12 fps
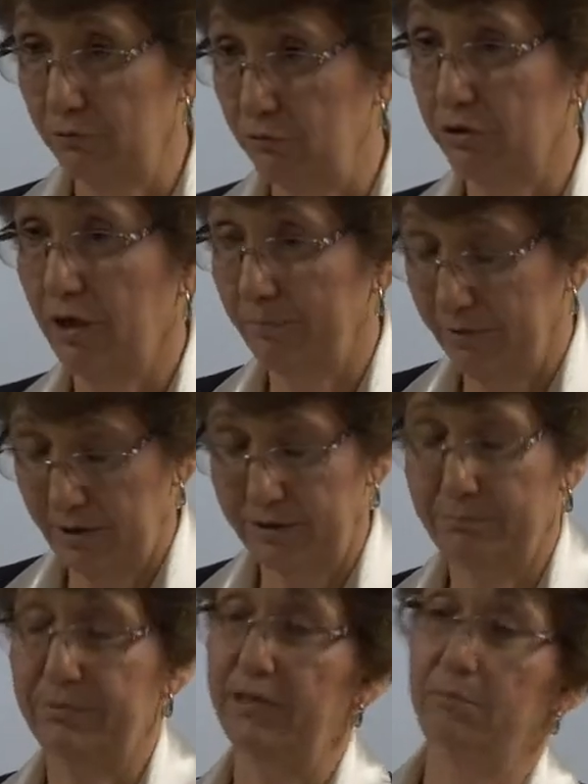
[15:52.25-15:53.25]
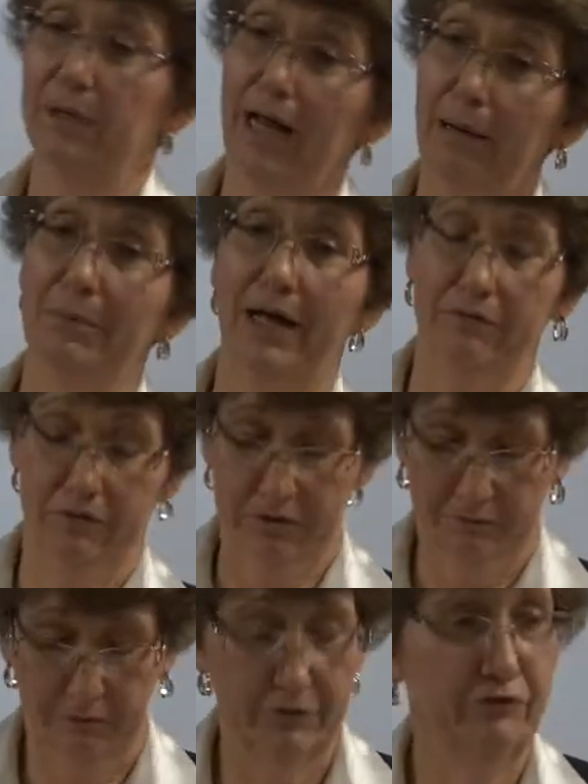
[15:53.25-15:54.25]
can look up a company, but I'm not
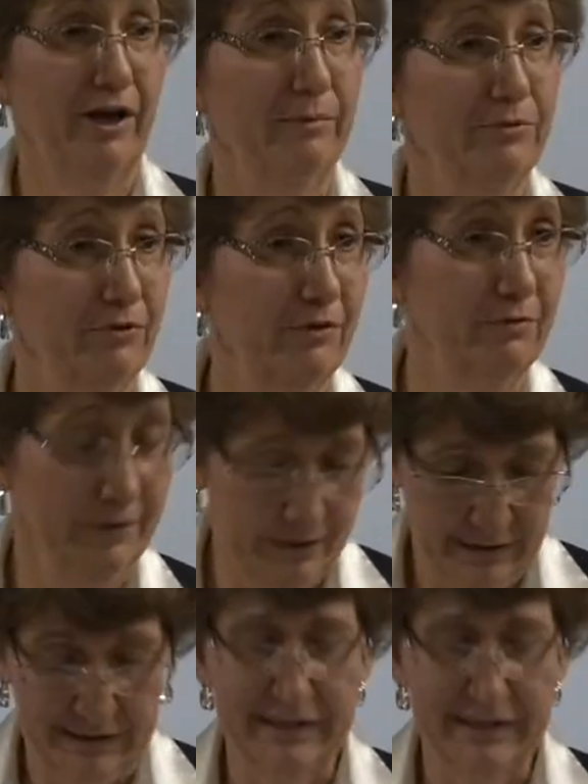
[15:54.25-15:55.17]
looking for a job, so